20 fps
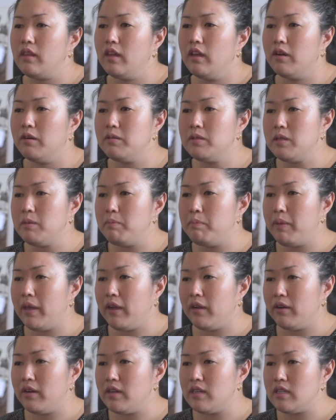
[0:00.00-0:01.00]
was
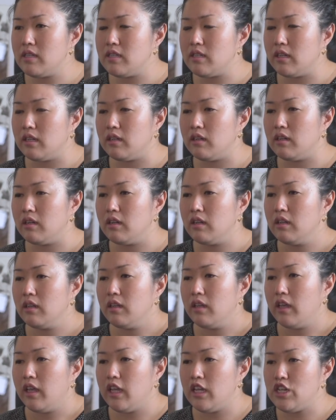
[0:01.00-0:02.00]
embarrassed and
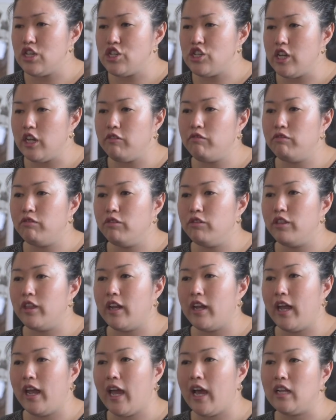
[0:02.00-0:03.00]
shameful that
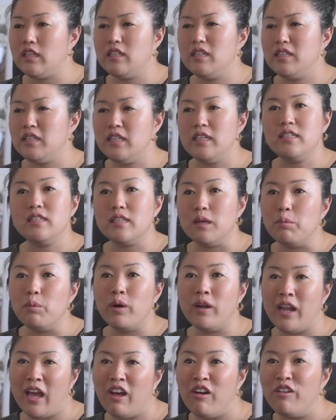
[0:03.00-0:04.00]
I had to see
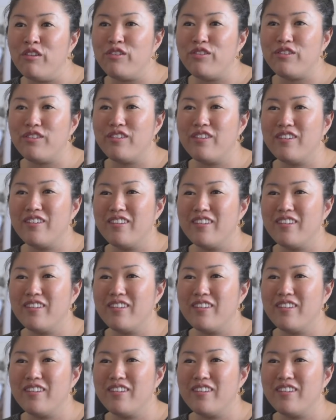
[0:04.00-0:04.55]
someone else.